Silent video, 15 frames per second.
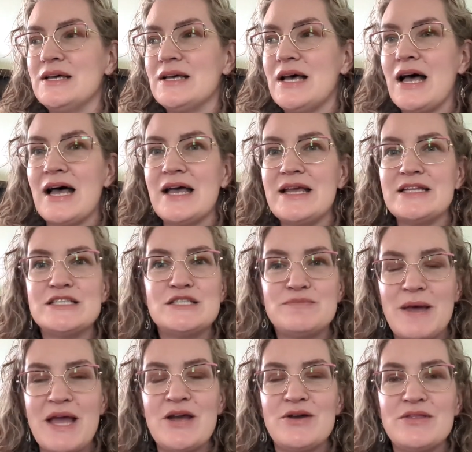uh,
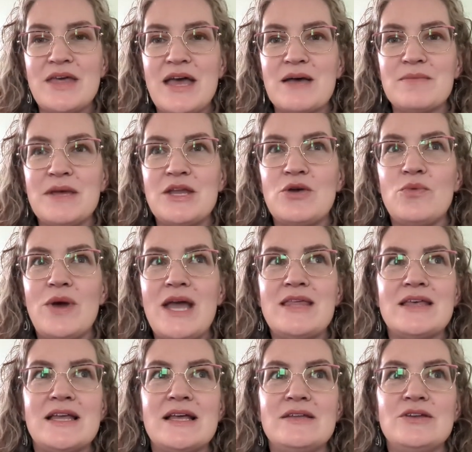inspire them in a way
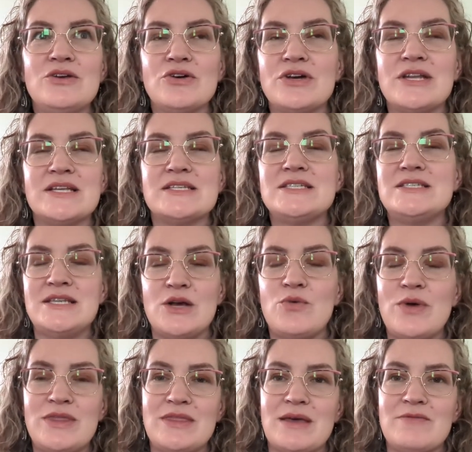that you're going to stick
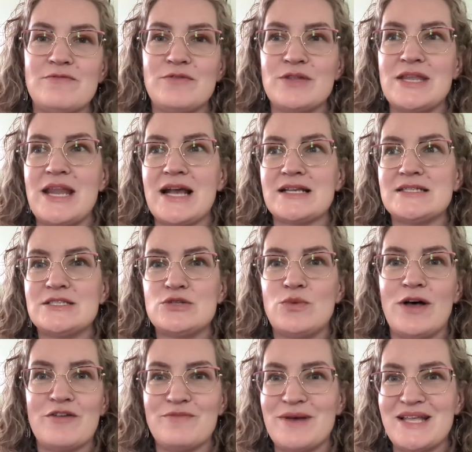with them for the next
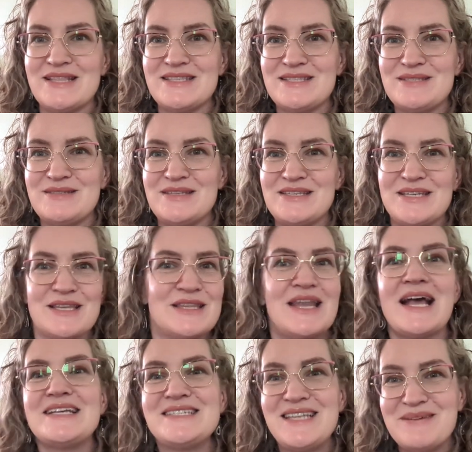12 months until the
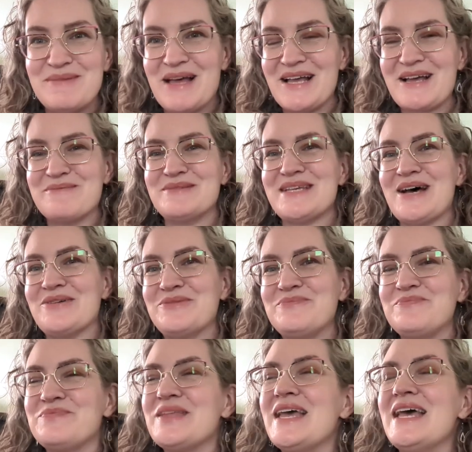next email comes out?
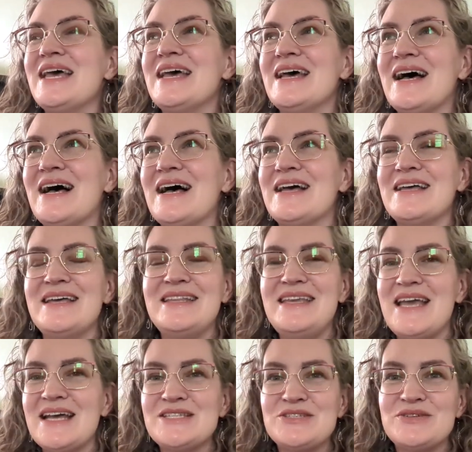Uh, and
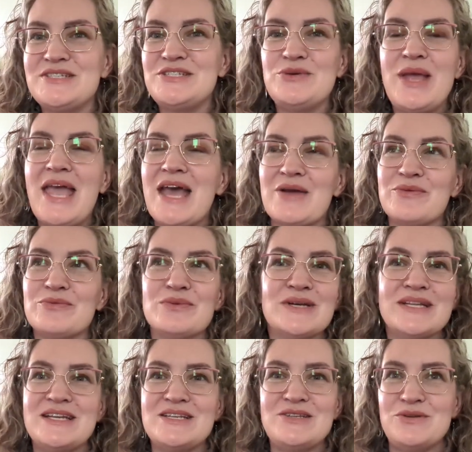the answer is you can't
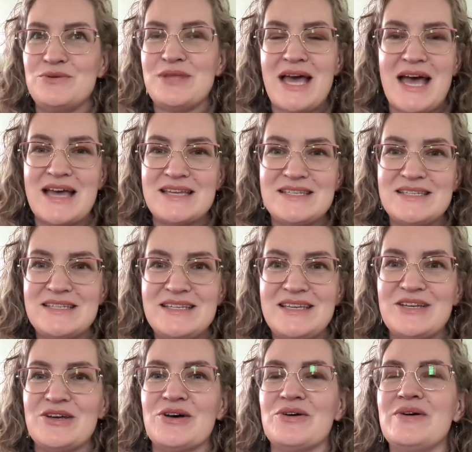really do that.
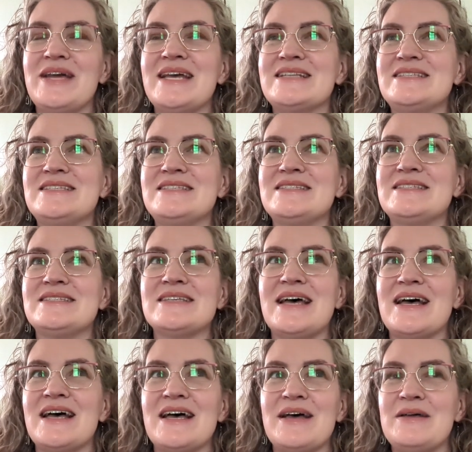You know, it's uh,
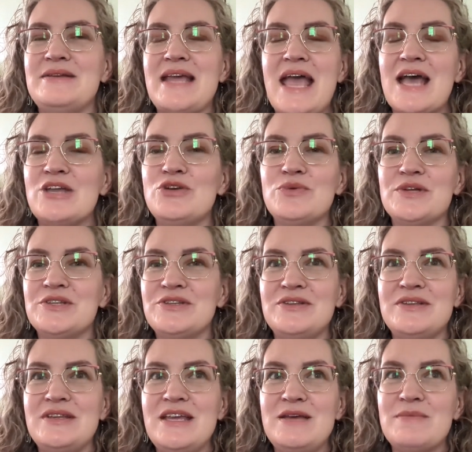an annual
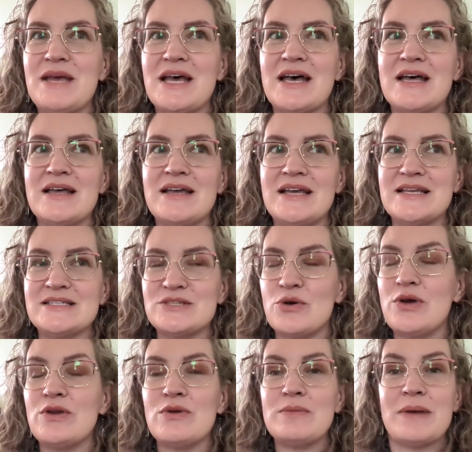email is
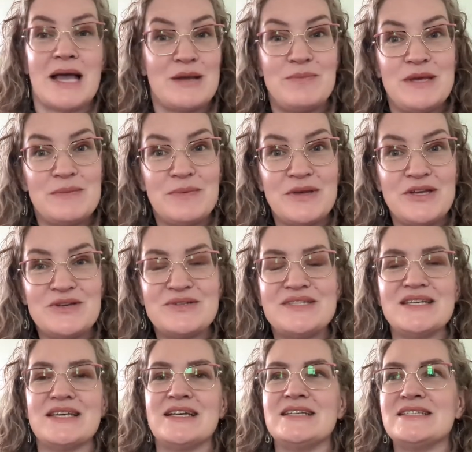going to remind people you
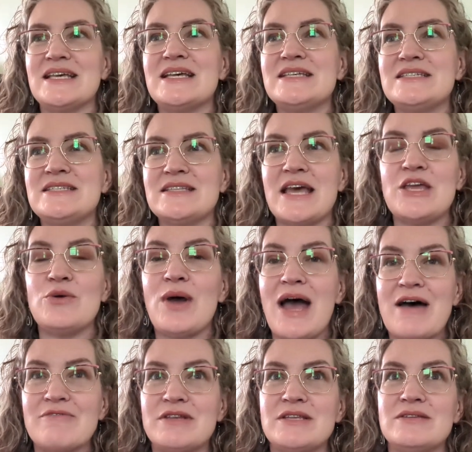still exist and that you
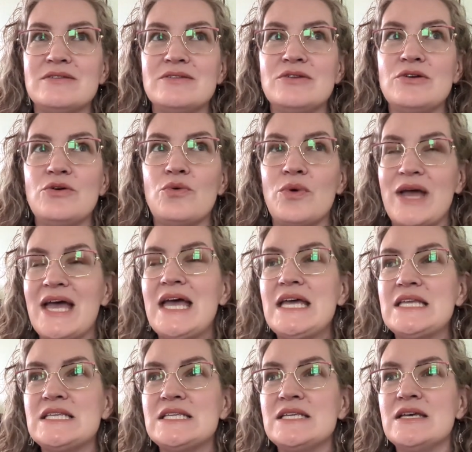haven't
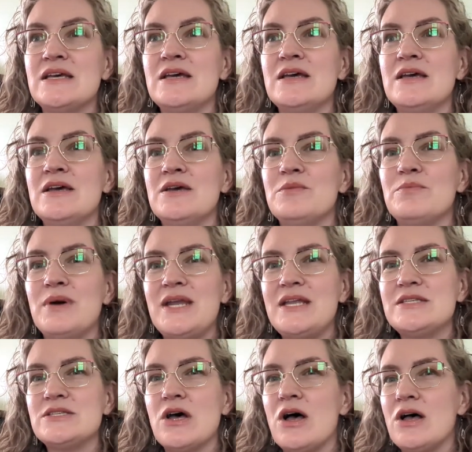quit, but
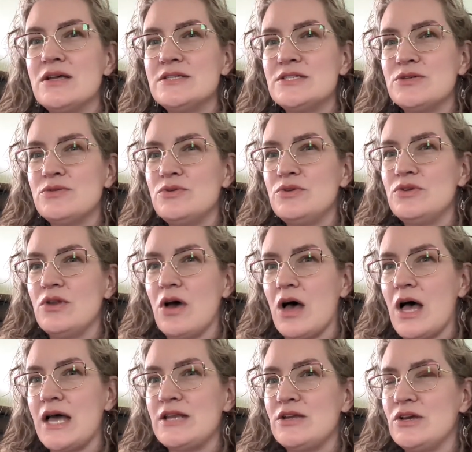it's also
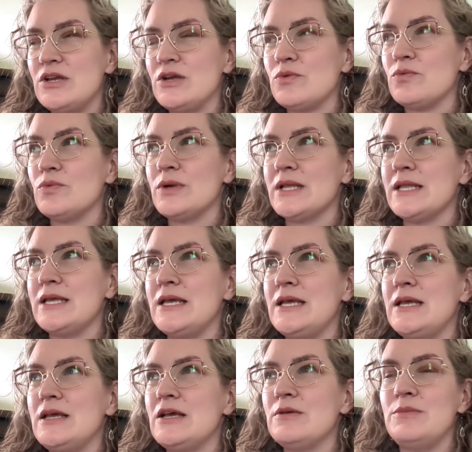not going to
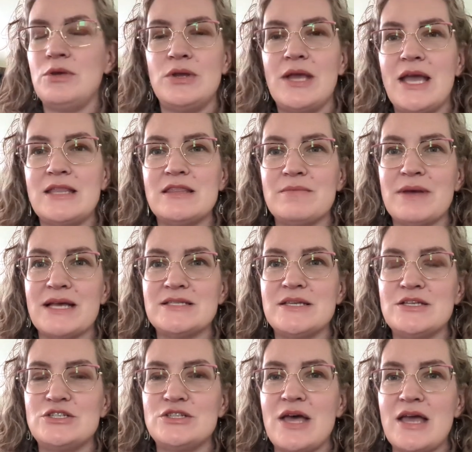really communicate the
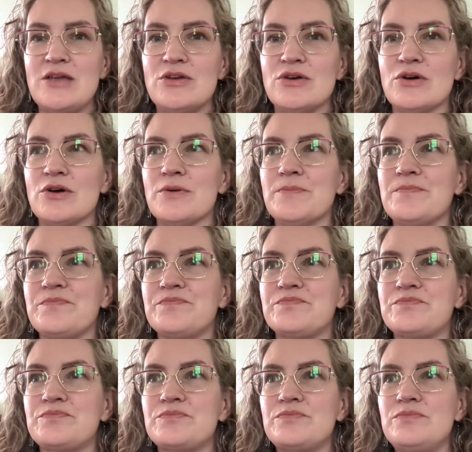message that you're
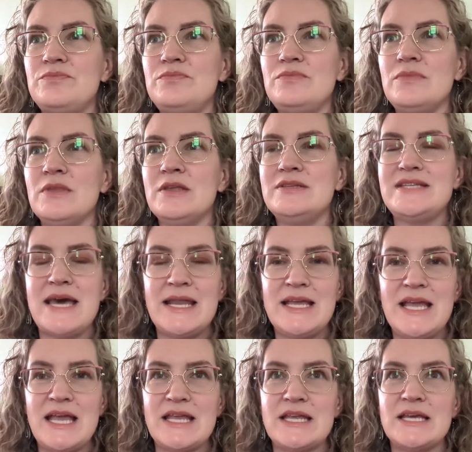
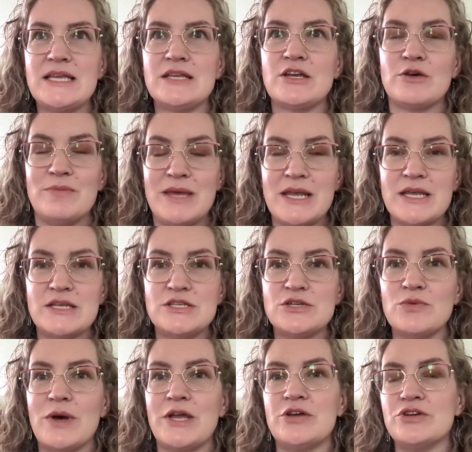dedicated and committed
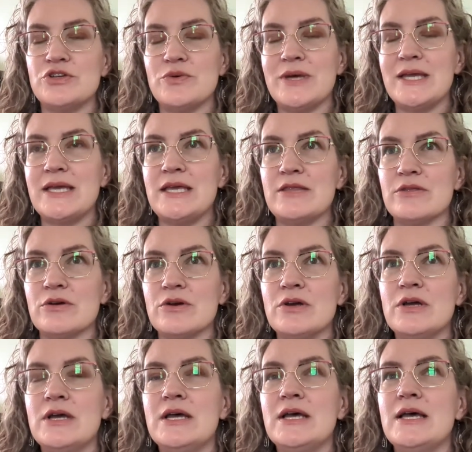to what you're doing either
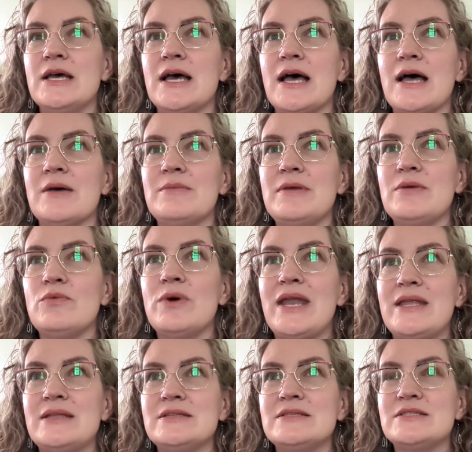um, what
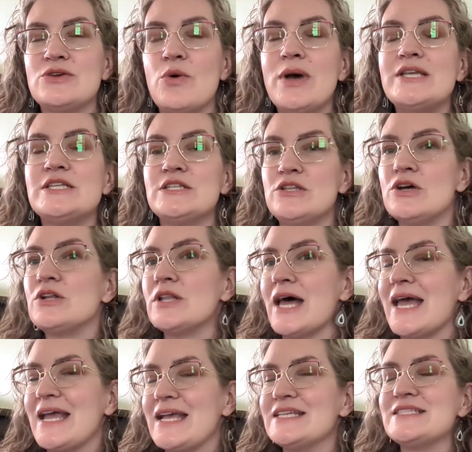it's going to look
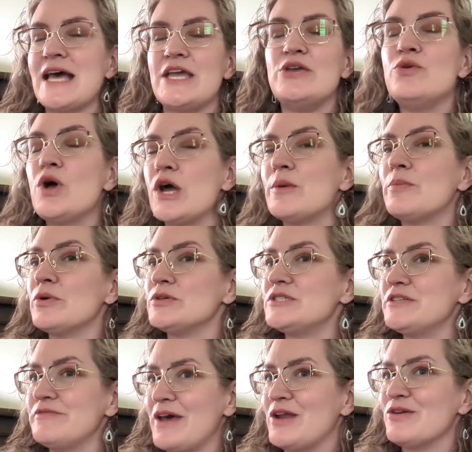like is that you got a burst
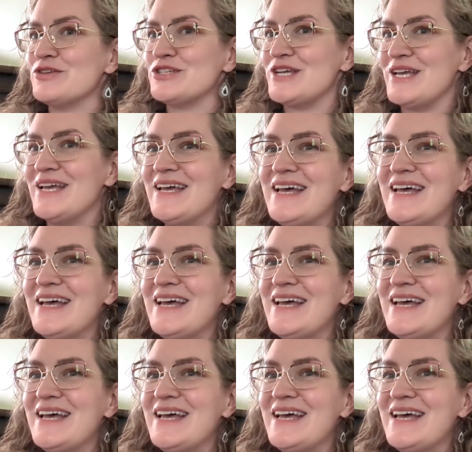of energy